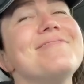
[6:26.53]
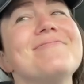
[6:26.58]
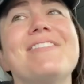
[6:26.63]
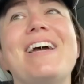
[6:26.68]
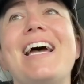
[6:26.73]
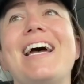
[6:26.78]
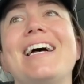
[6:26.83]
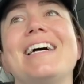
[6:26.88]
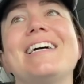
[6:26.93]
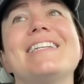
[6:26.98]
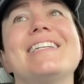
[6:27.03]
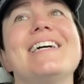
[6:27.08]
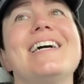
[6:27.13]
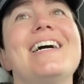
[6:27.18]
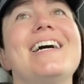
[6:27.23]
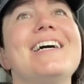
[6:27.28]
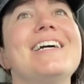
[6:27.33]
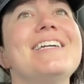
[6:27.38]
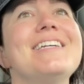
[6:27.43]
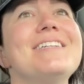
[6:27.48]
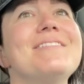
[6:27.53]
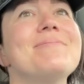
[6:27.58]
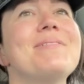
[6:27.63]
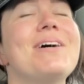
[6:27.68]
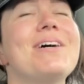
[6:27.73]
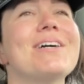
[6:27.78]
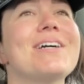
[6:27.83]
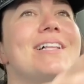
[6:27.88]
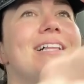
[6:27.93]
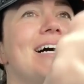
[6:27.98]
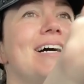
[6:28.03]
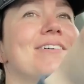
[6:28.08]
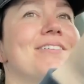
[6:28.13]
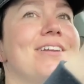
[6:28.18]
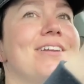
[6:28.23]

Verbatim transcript: man, I'm on cloud